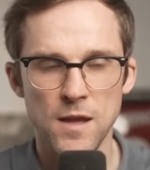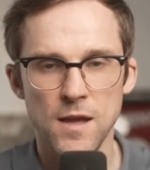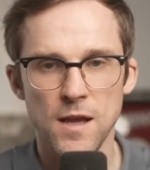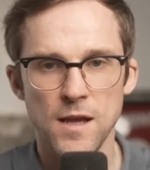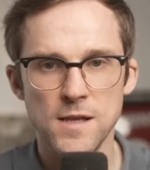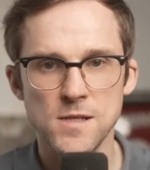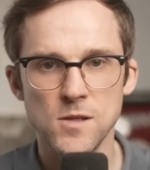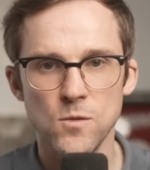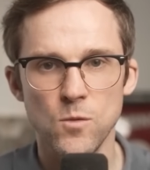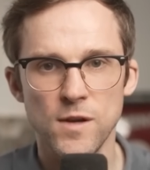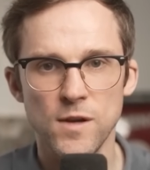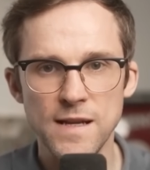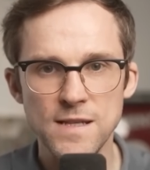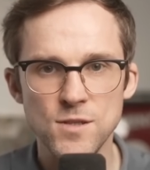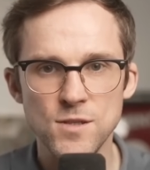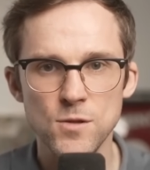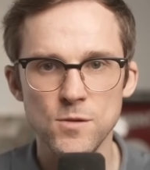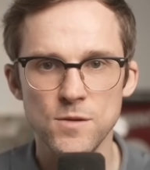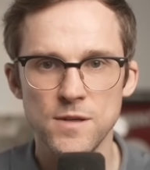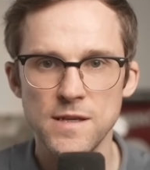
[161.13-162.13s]
And so, what I
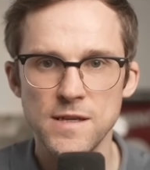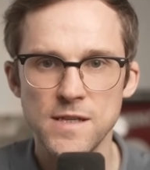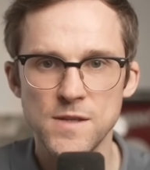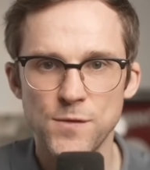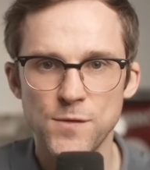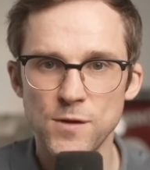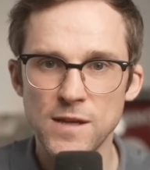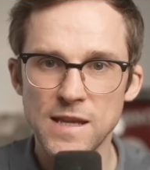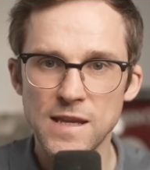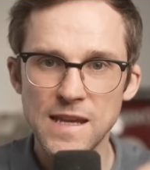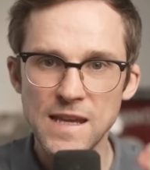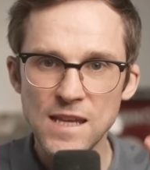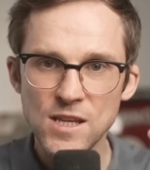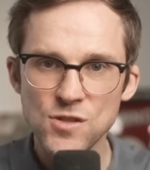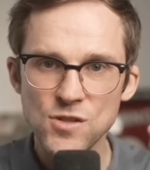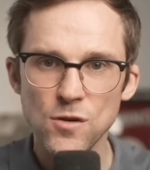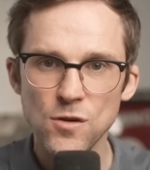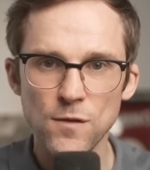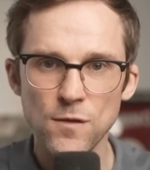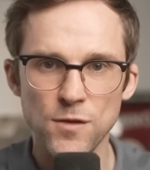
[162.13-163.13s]
do is for
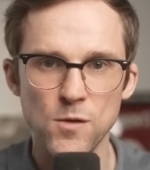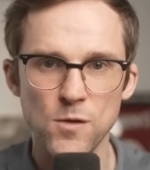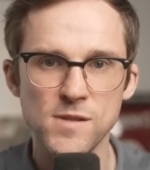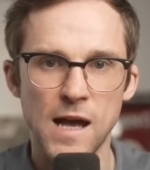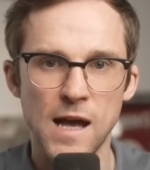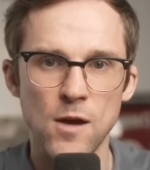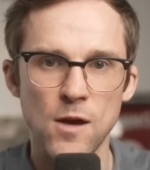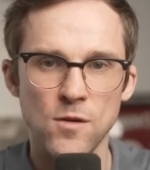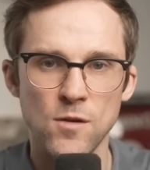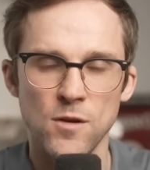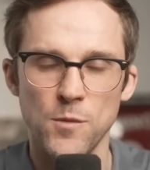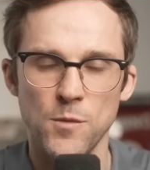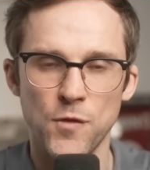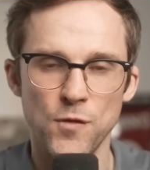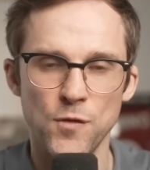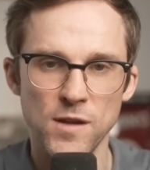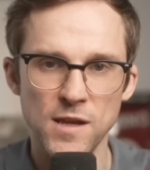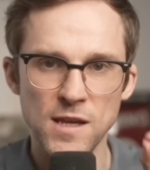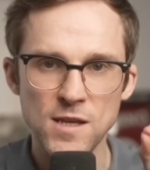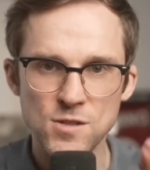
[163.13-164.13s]
each of those outcomes,
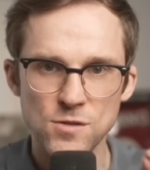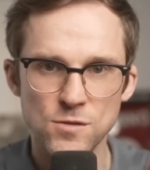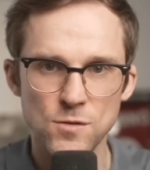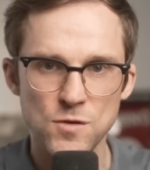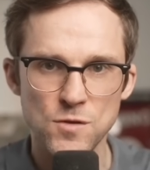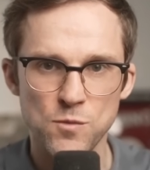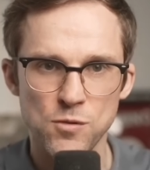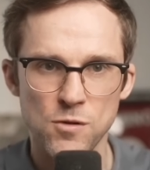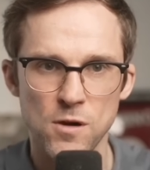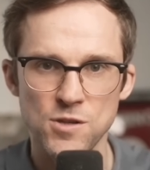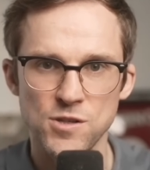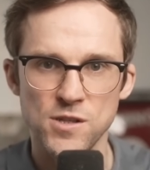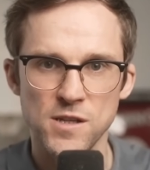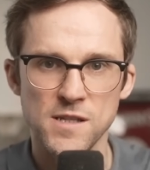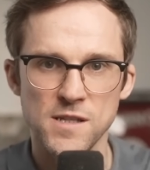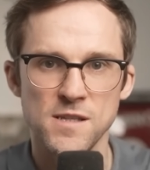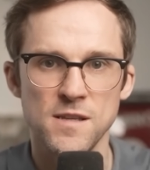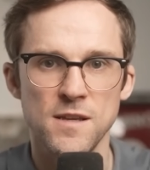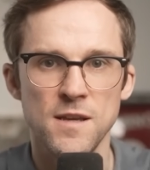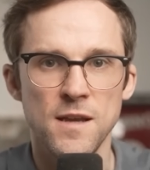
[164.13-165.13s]
for each of those
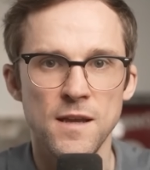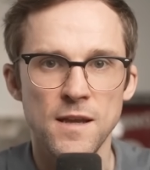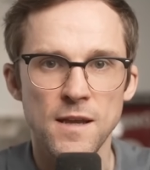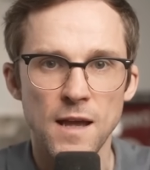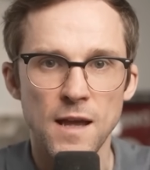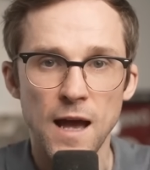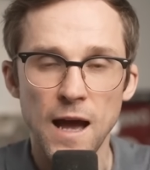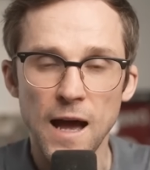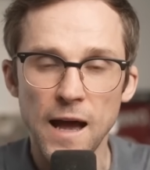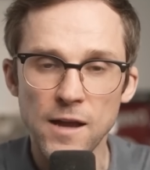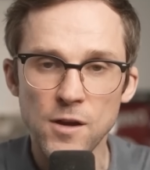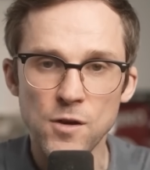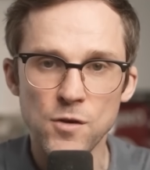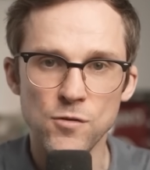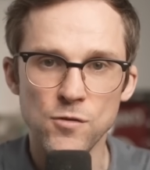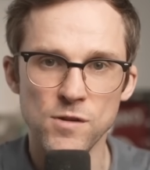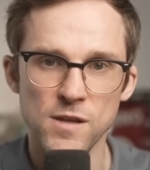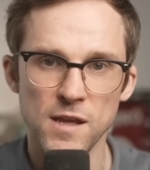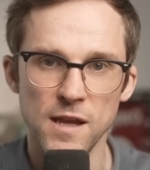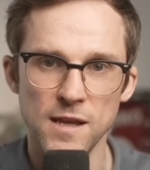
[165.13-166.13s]
projects, I
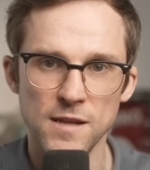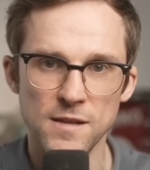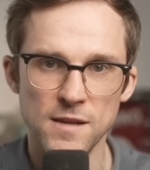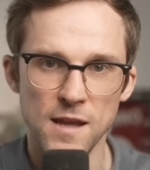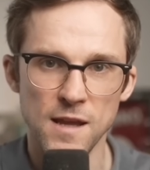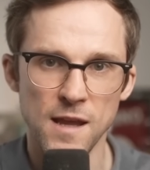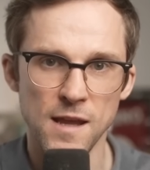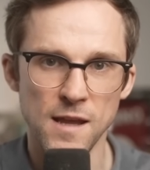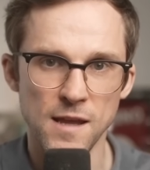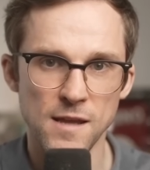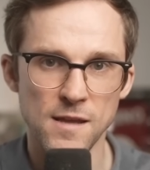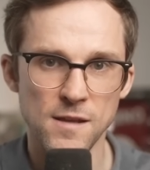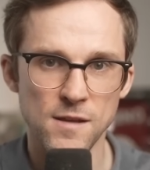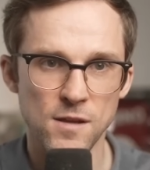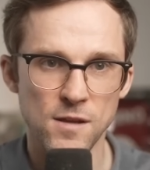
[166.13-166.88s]
create a